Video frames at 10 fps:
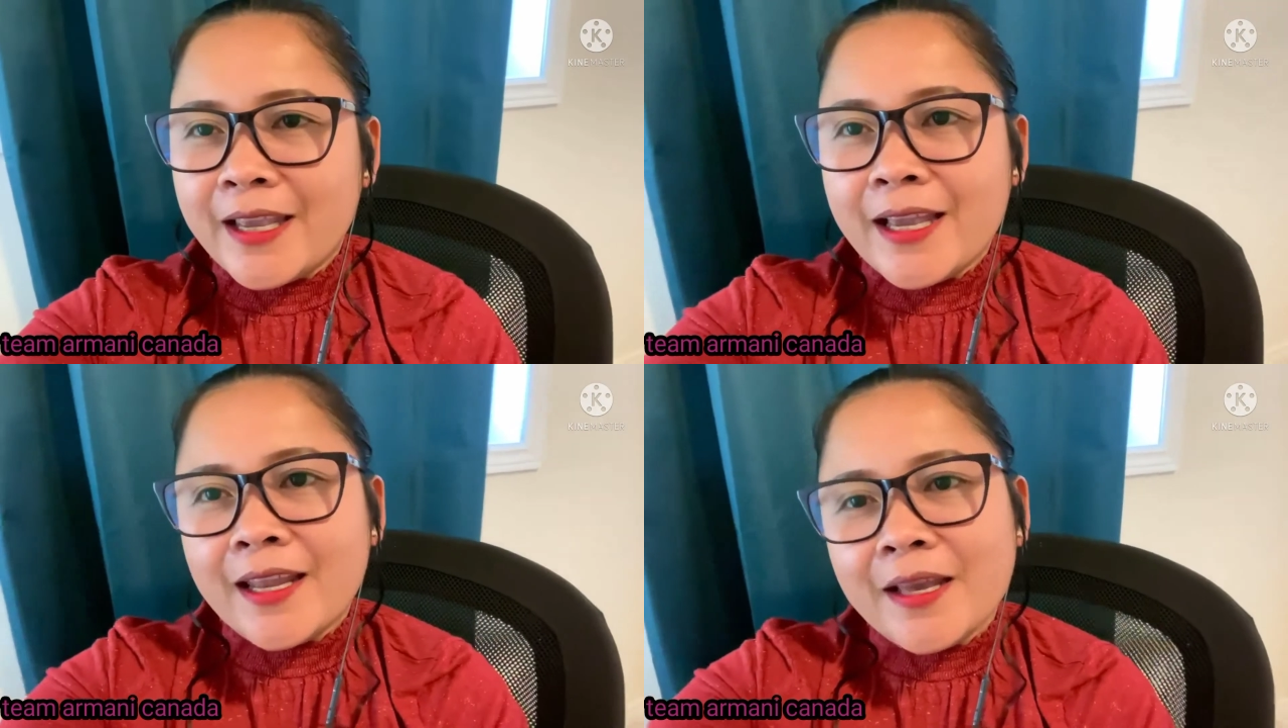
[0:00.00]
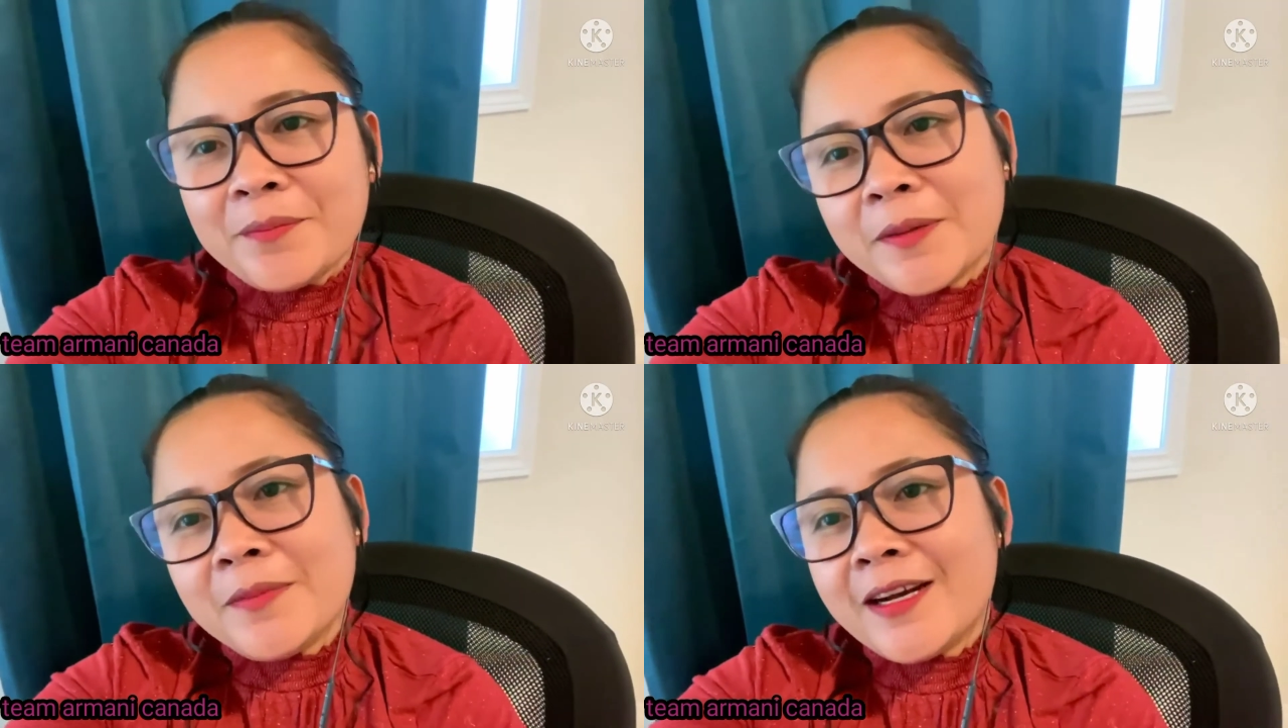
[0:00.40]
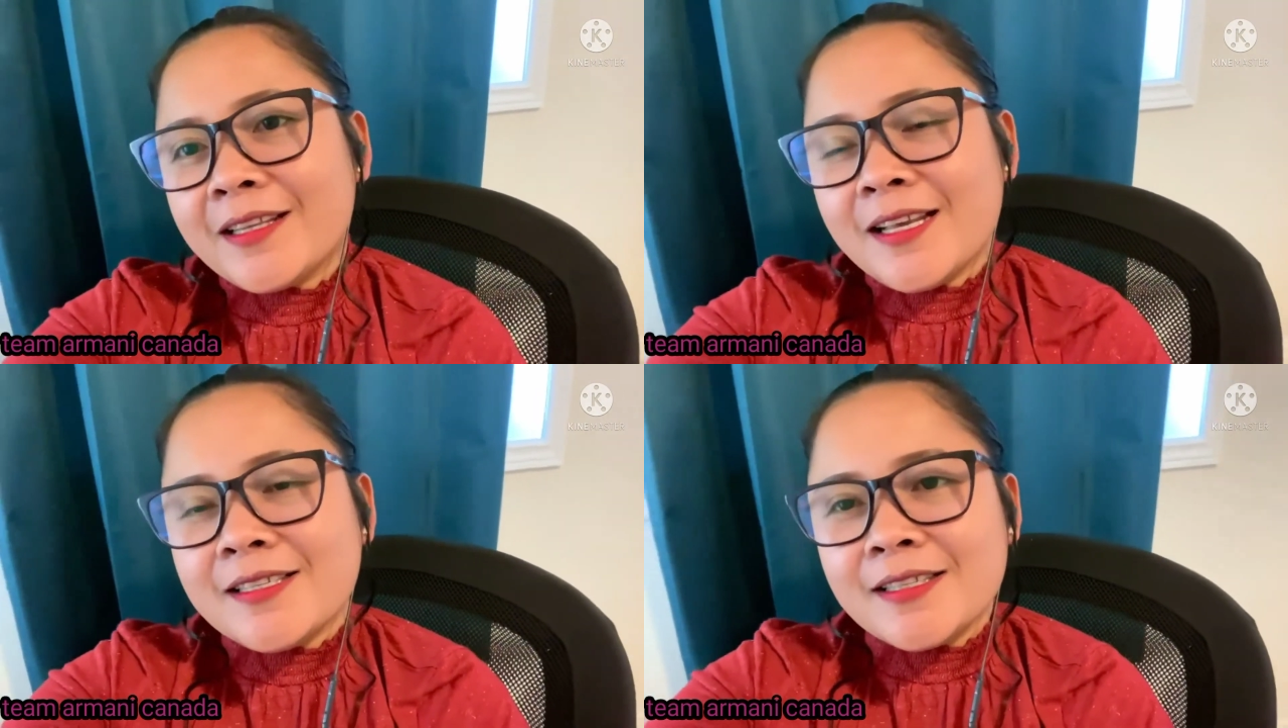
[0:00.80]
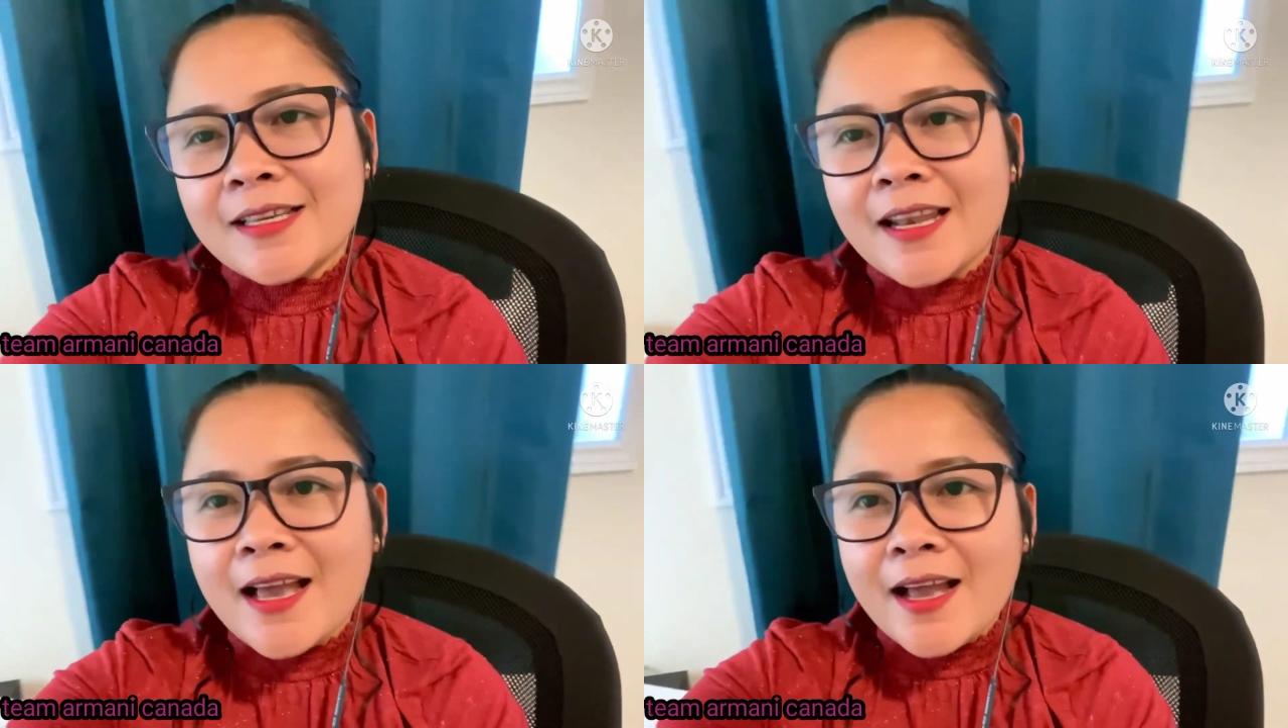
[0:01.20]
Ayan, happy birthday,
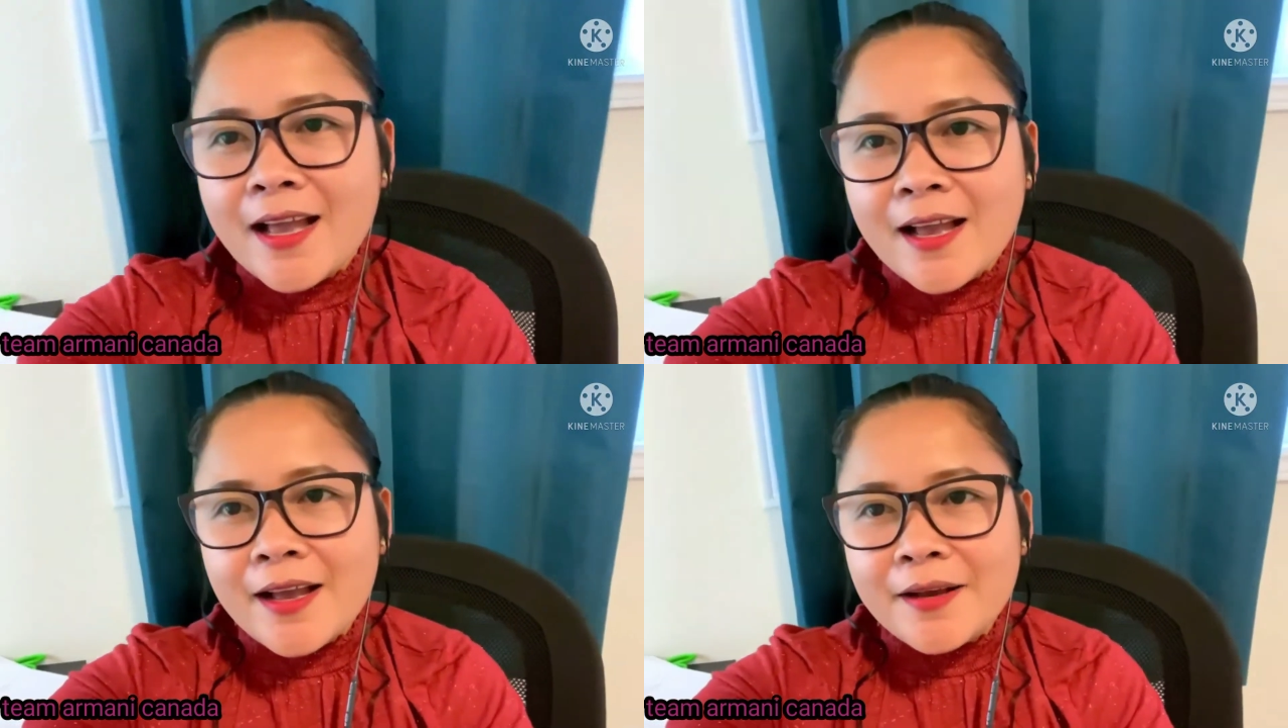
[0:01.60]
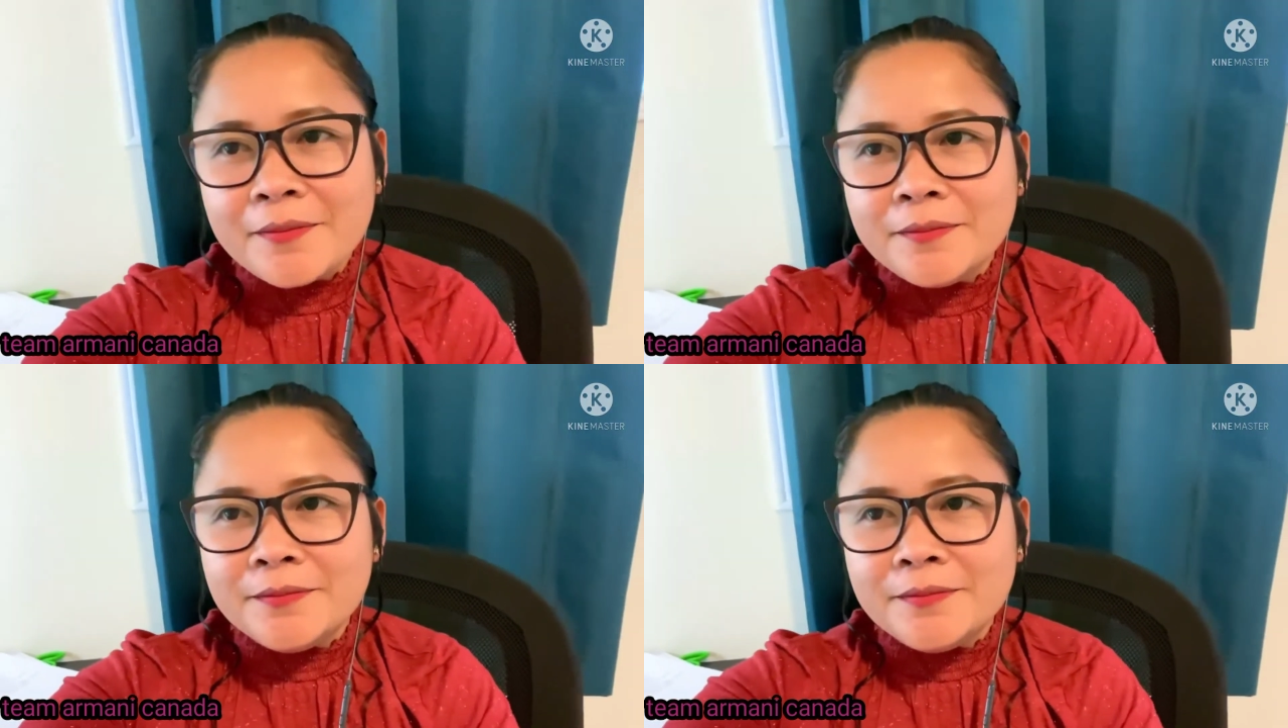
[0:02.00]
Sisi Love!